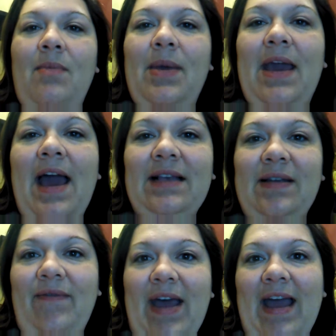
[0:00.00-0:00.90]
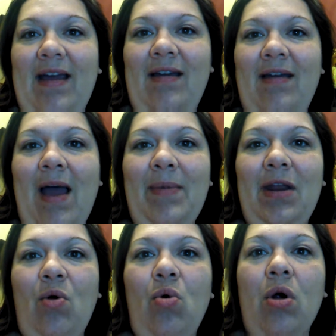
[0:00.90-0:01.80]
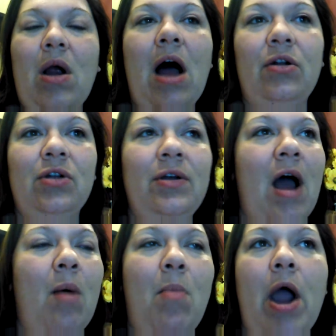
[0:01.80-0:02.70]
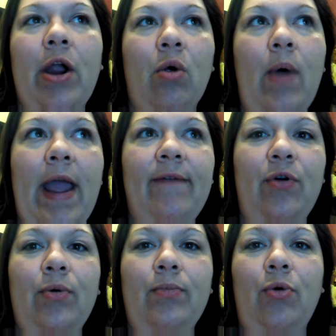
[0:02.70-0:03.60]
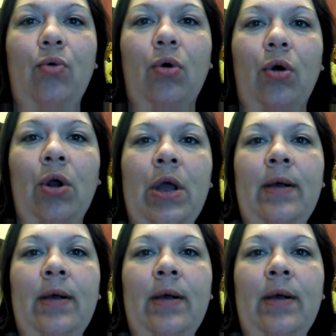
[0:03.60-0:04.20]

because of that. Or I'll microwave them, or